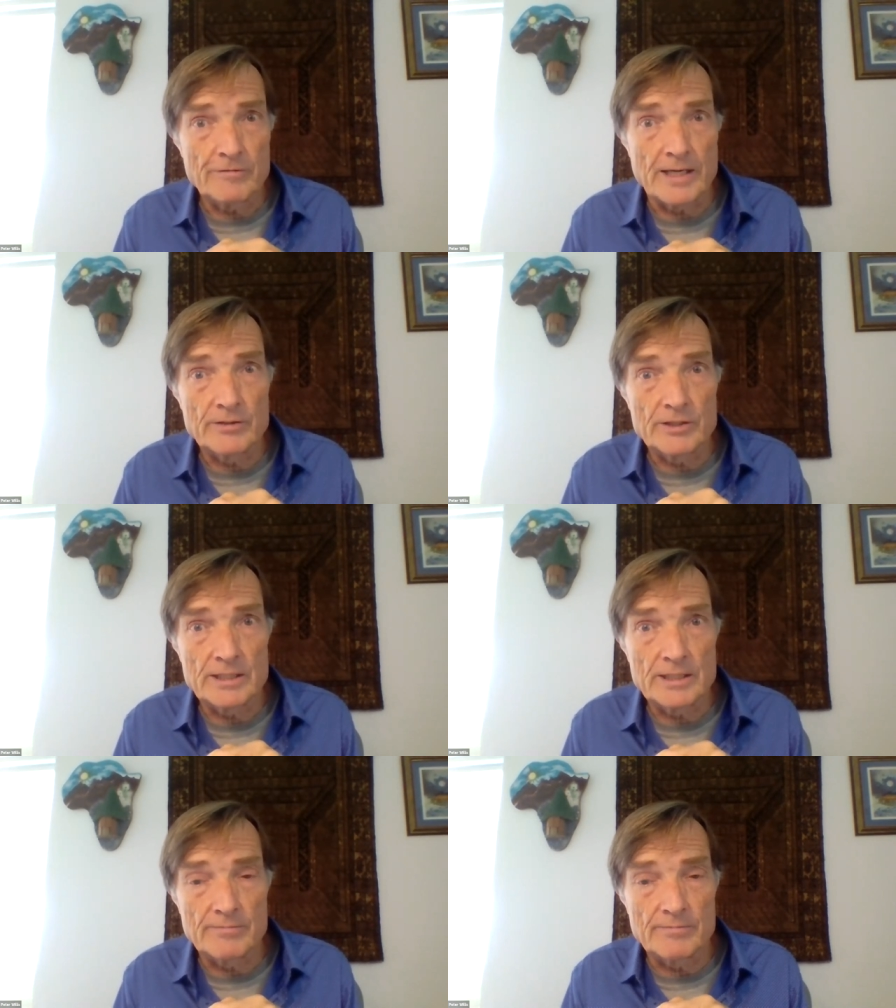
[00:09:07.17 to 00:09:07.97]

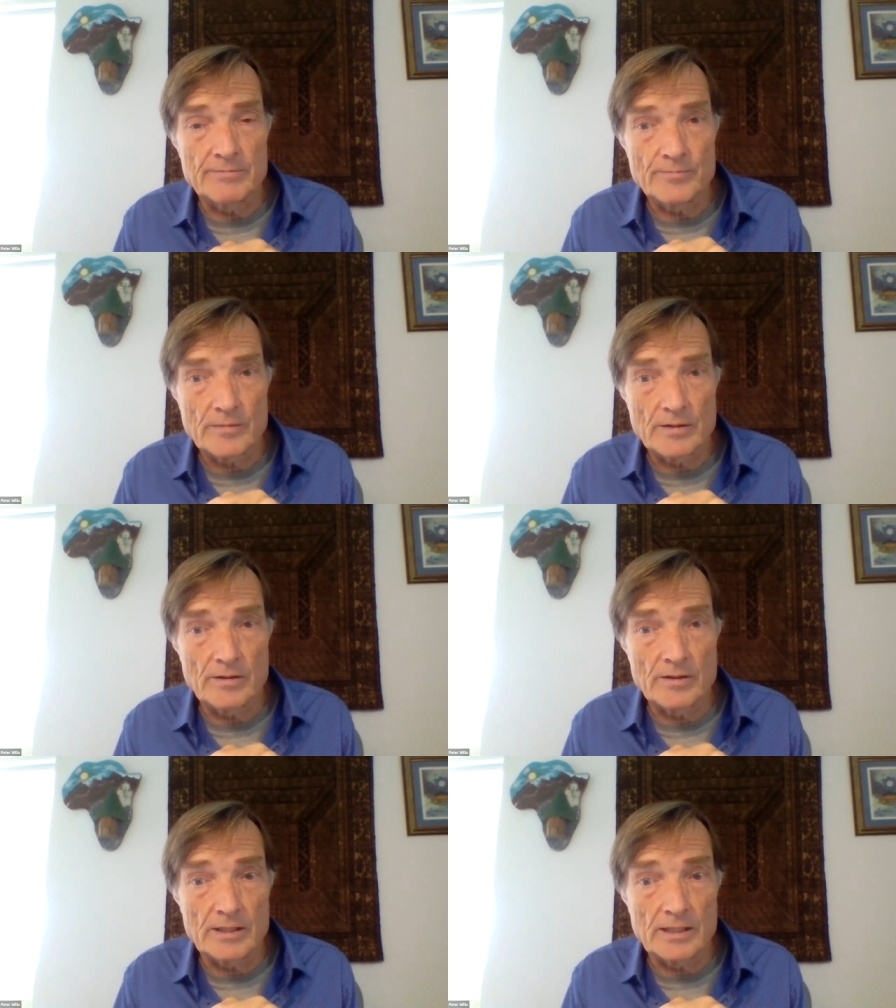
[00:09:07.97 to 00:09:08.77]
founded in
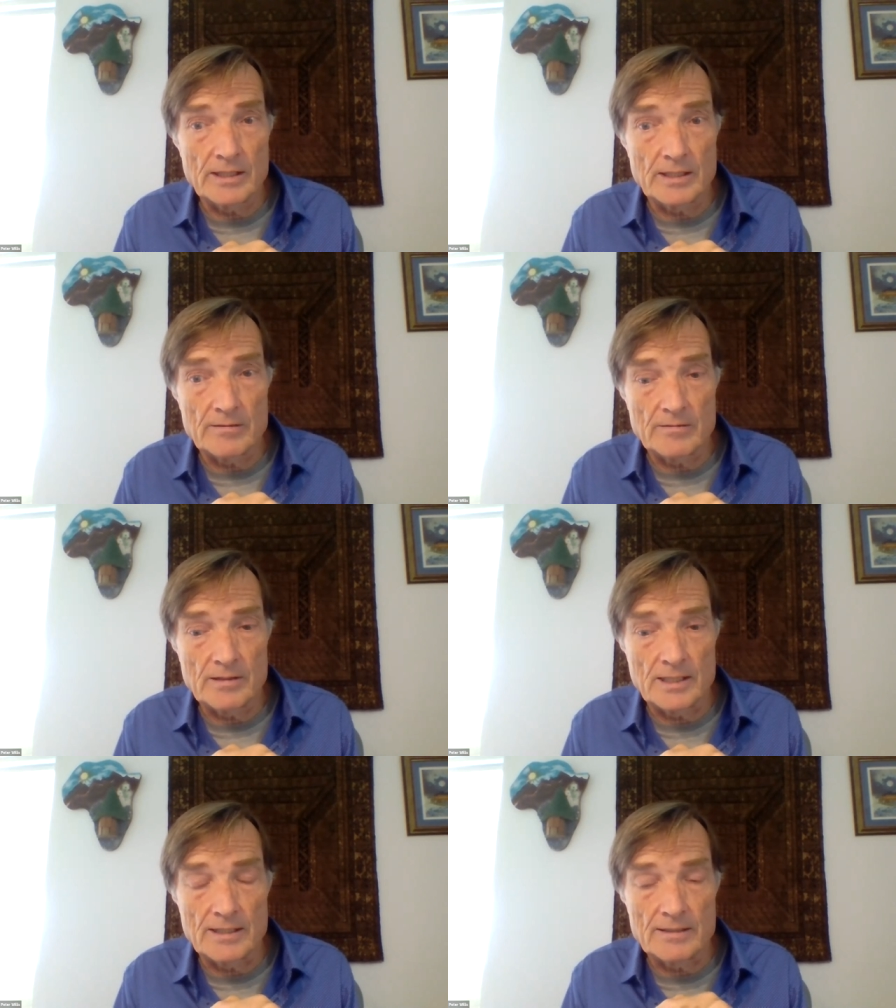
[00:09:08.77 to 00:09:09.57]
the
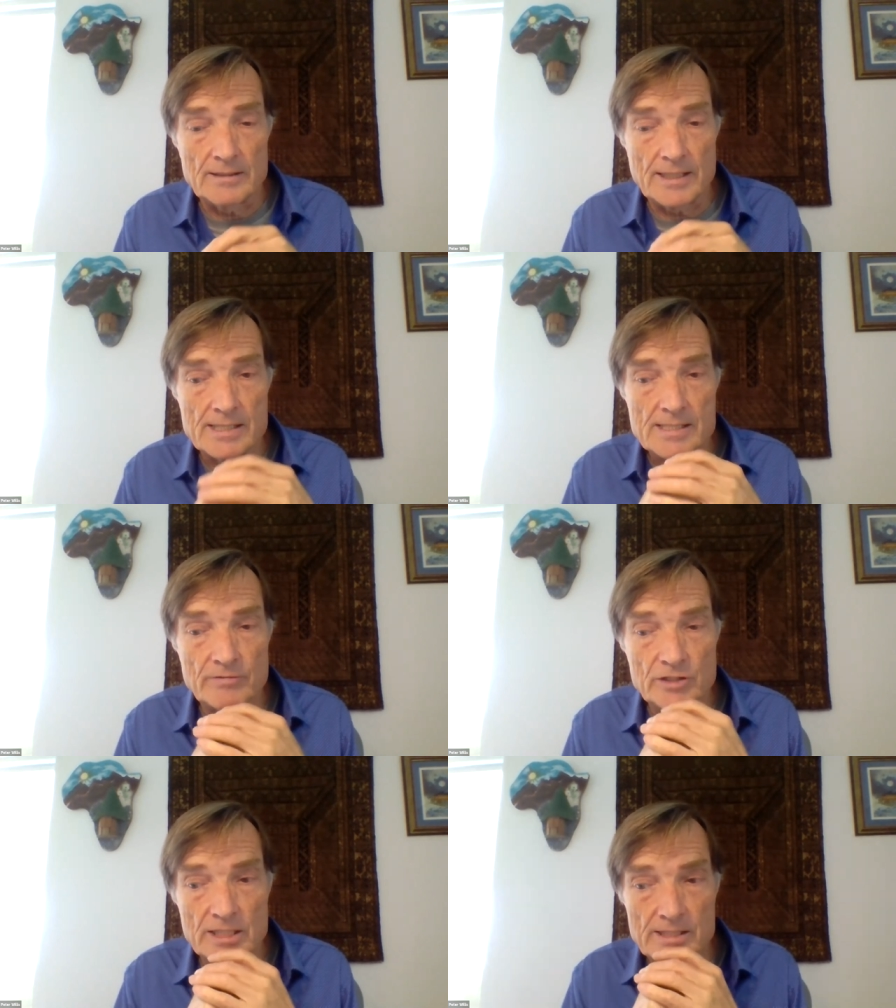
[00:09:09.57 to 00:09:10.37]
uh, late
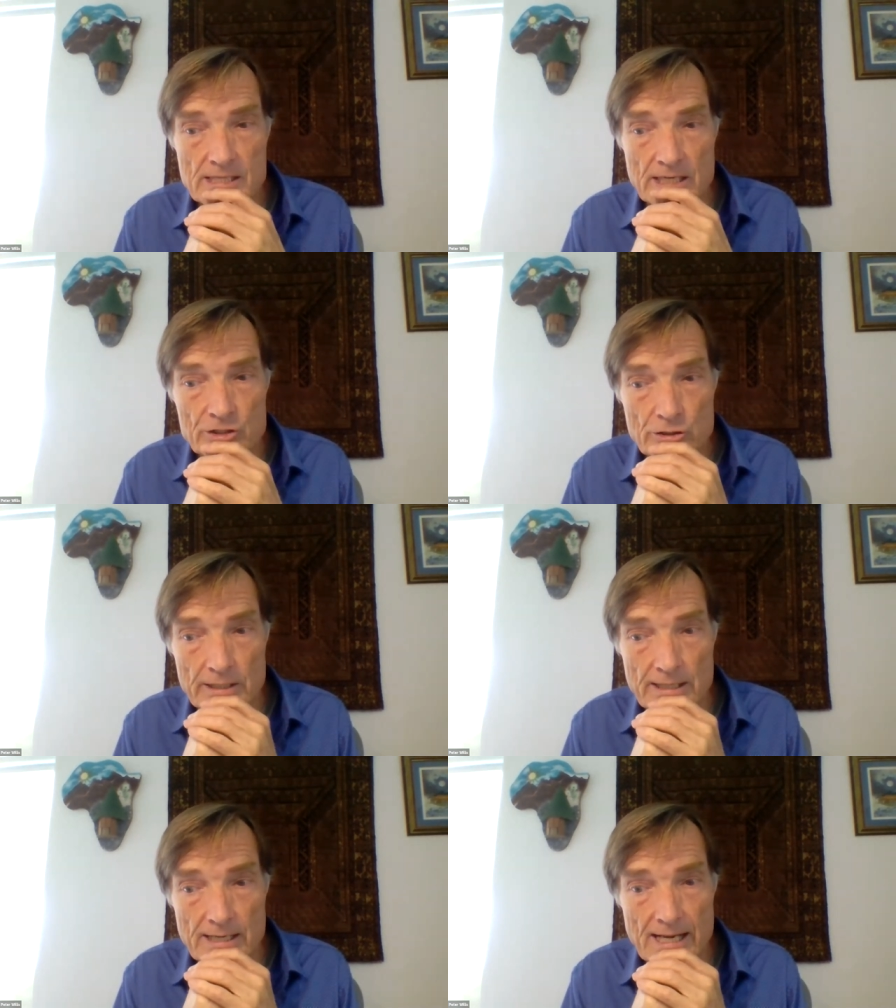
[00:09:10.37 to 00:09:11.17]
seventeenth
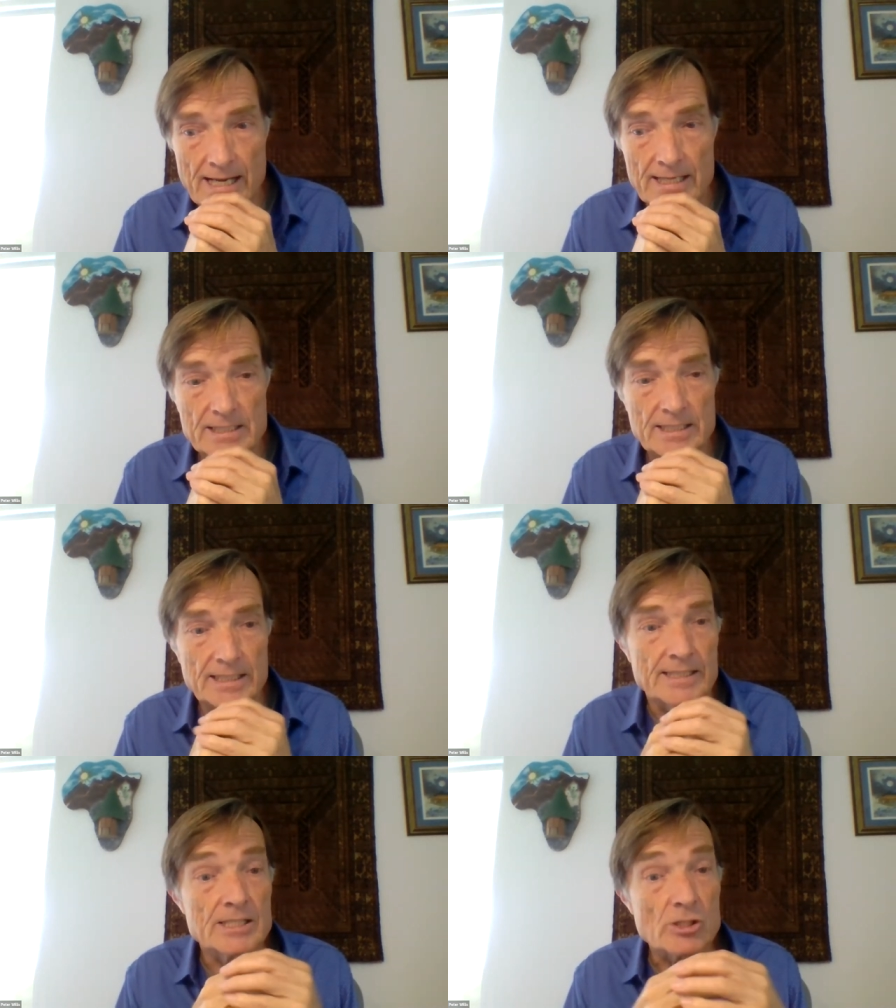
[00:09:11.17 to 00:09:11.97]
century, and
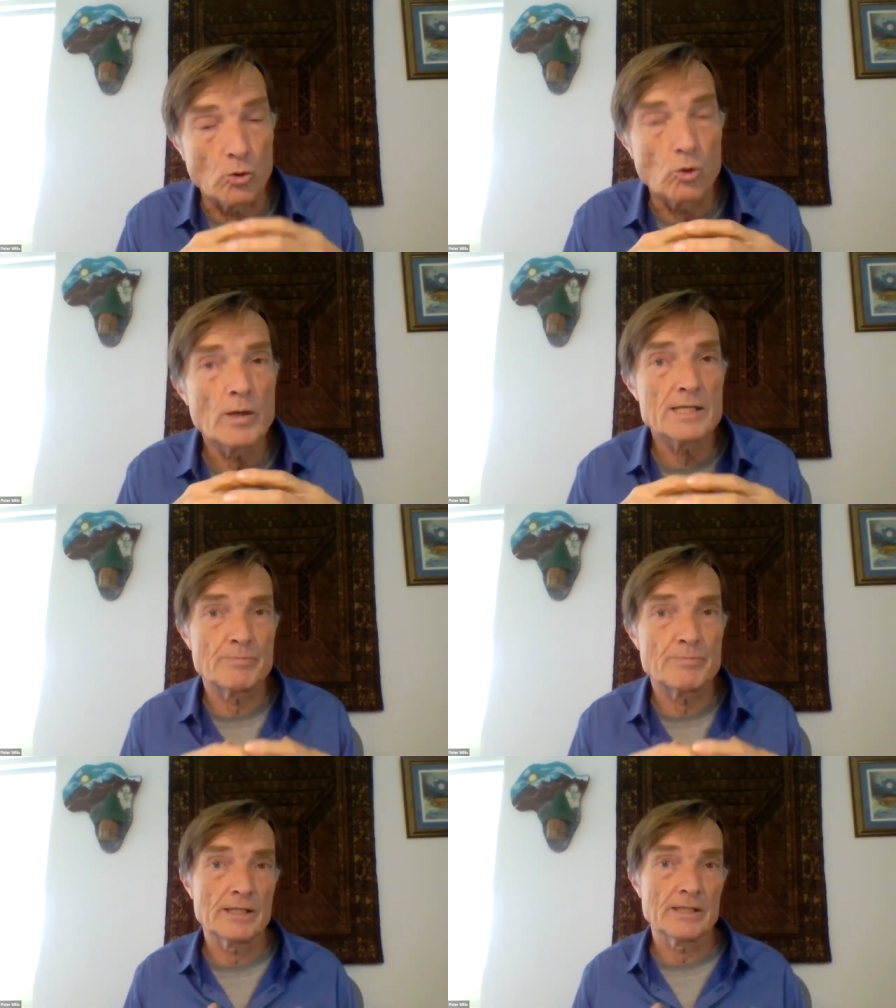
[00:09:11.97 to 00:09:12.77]
it has always
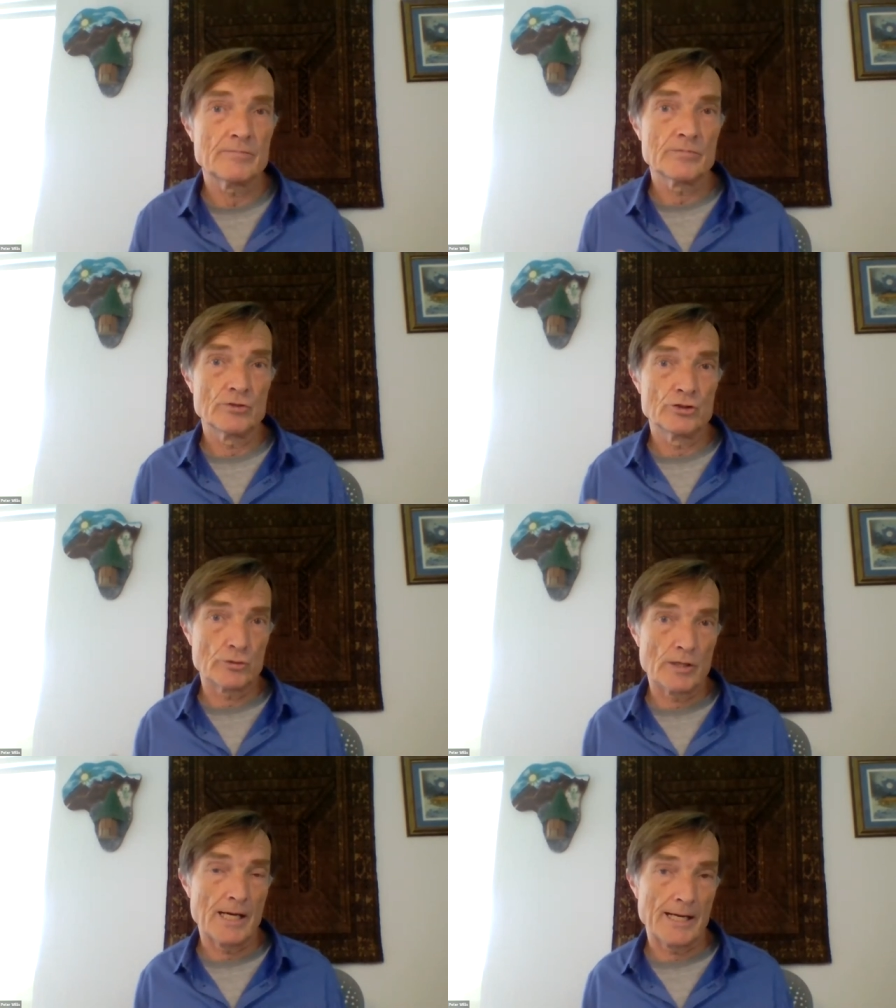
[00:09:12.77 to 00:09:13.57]
been
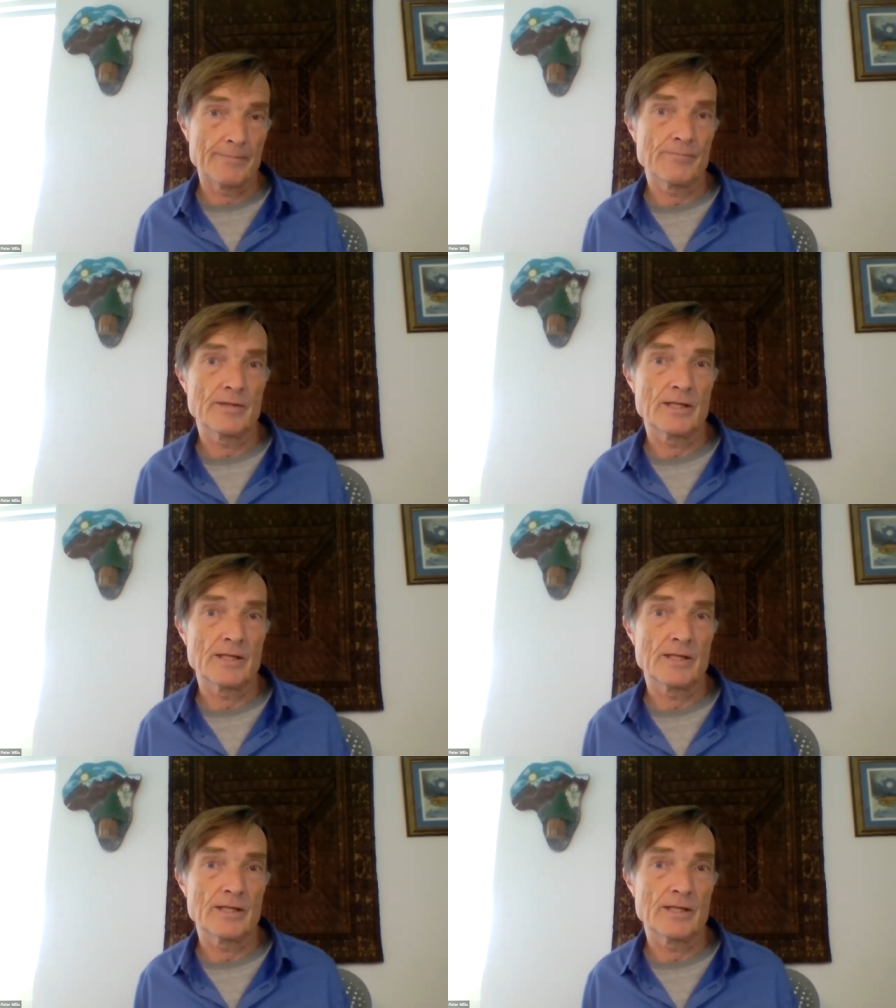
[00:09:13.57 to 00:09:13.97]
dry.